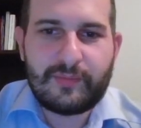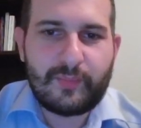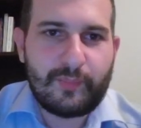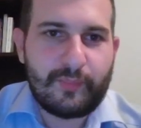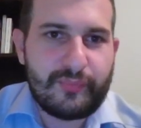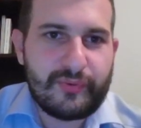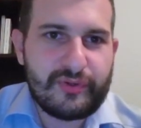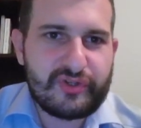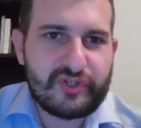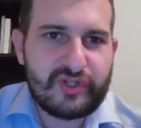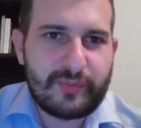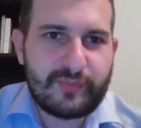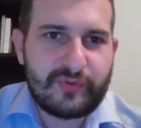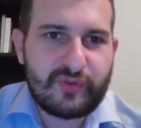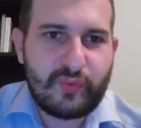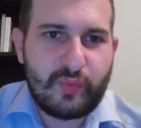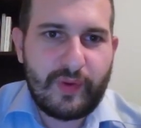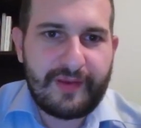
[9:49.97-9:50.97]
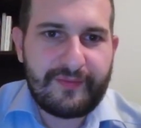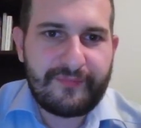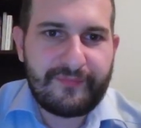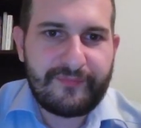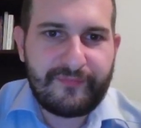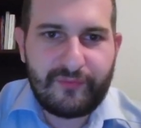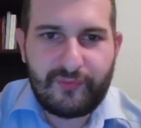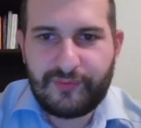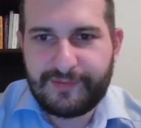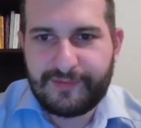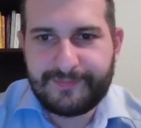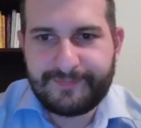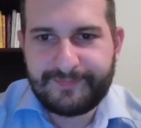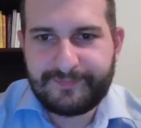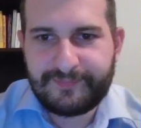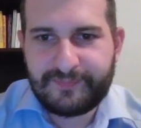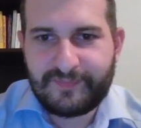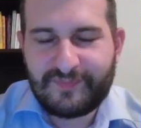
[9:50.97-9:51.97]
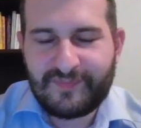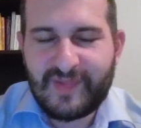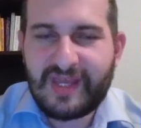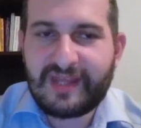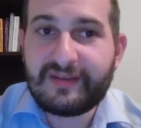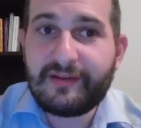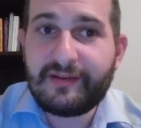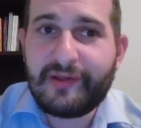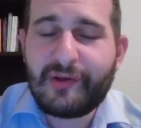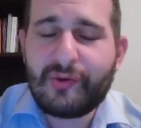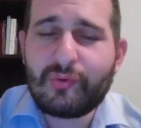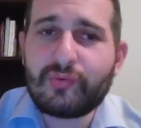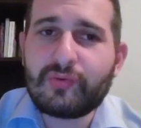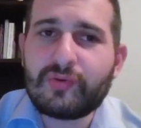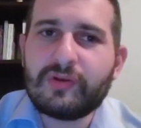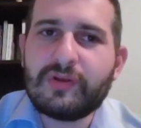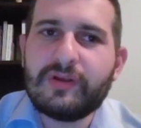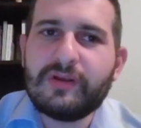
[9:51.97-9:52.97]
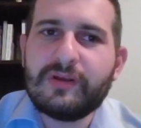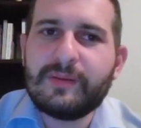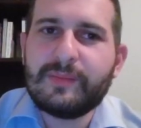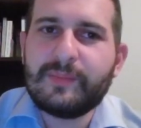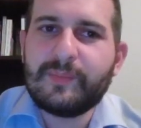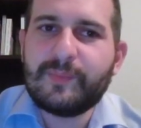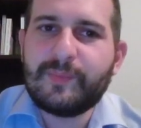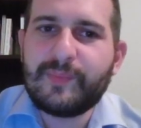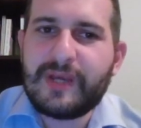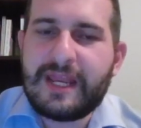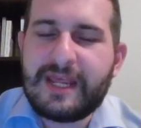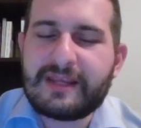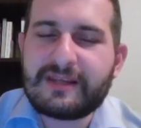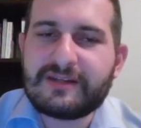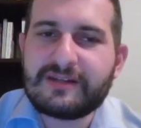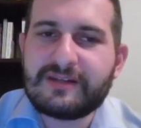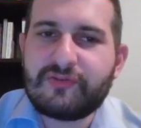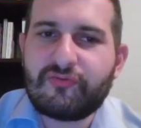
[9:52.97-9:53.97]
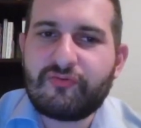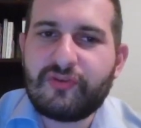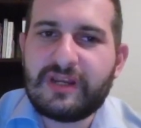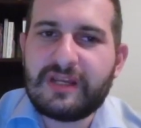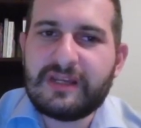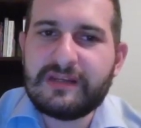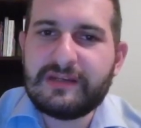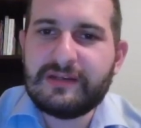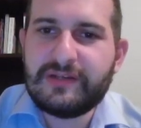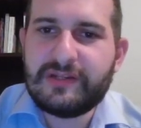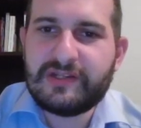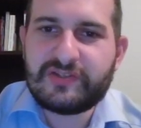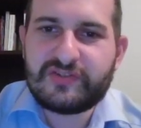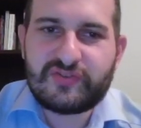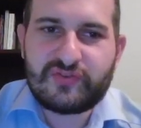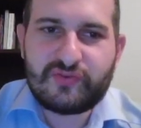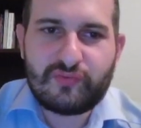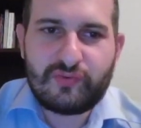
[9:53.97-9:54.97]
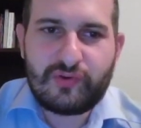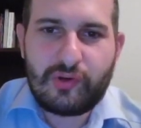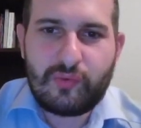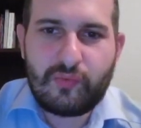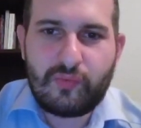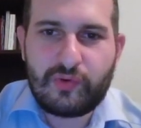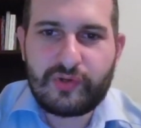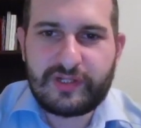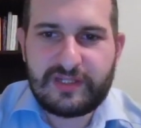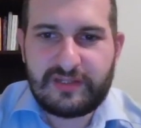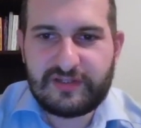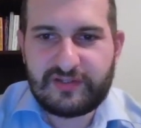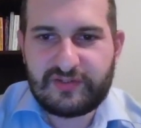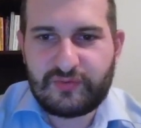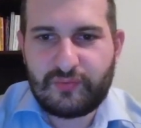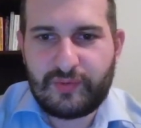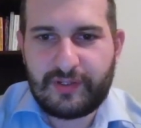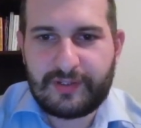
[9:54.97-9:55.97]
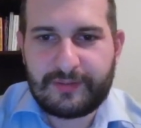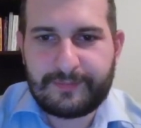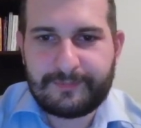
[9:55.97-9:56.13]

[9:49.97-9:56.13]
bishop to f4. And now black really needs to know what he's doing,